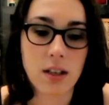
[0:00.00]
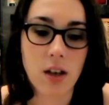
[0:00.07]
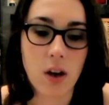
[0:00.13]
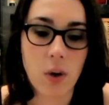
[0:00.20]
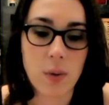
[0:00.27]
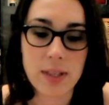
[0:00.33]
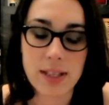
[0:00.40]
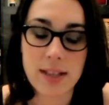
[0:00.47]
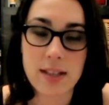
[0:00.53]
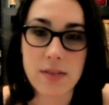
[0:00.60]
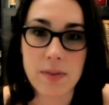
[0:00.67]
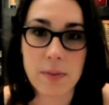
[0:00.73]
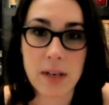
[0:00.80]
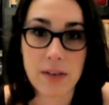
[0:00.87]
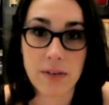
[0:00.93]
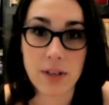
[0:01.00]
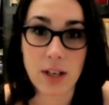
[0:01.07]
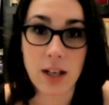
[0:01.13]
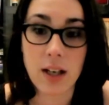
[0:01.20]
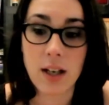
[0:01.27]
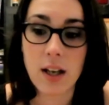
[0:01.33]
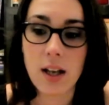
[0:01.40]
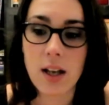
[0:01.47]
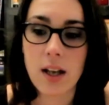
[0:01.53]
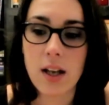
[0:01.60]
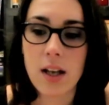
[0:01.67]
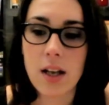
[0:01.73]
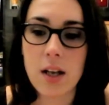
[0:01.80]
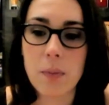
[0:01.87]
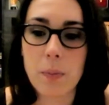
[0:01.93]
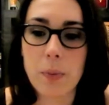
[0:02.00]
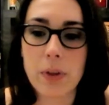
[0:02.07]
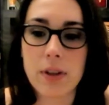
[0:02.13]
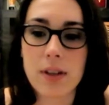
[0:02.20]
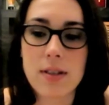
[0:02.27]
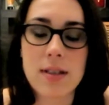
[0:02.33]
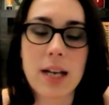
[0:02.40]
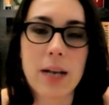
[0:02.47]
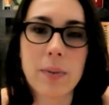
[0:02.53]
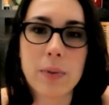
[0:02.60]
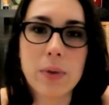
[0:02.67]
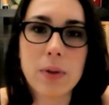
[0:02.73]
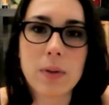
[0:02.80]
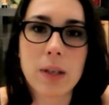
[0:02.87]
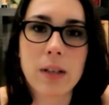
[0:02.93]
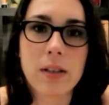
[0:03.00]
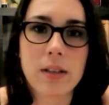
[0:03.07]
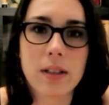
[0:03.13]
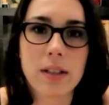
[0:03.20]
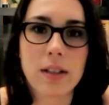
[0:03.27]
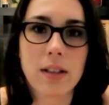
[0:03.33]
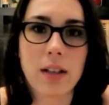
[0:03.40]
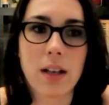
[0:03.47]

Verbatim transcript: always like this for me every day, but the taboo around it,